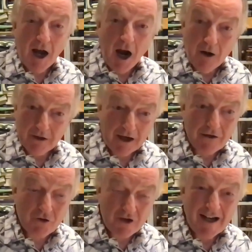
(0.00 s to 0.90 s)
our
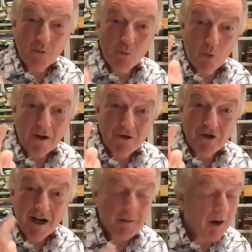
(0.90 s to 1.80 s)
country in 1
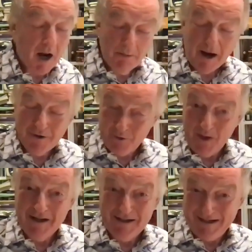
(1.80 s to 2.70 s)
year by about
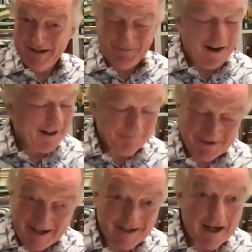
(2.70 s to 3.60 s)

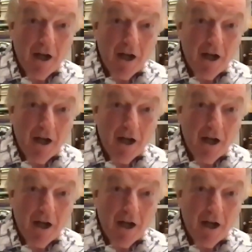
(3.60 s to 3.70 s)
25%.